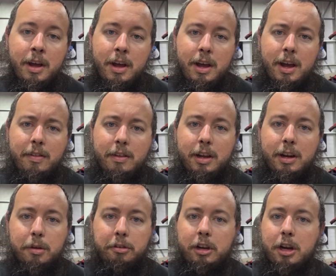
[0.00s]
And then
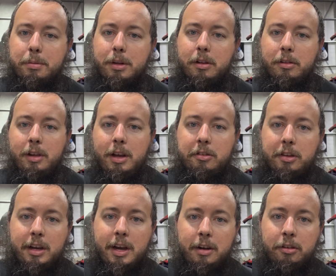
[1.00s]
there was a couple other things that
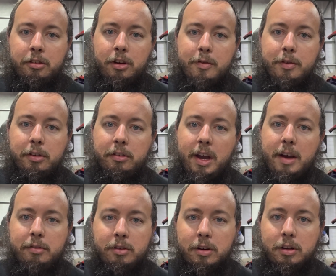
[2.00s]
kind of surfaced
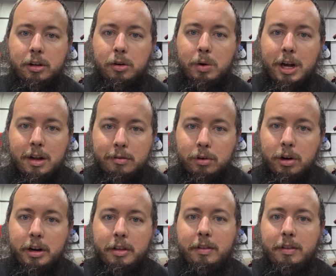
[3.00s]
after a little while of running,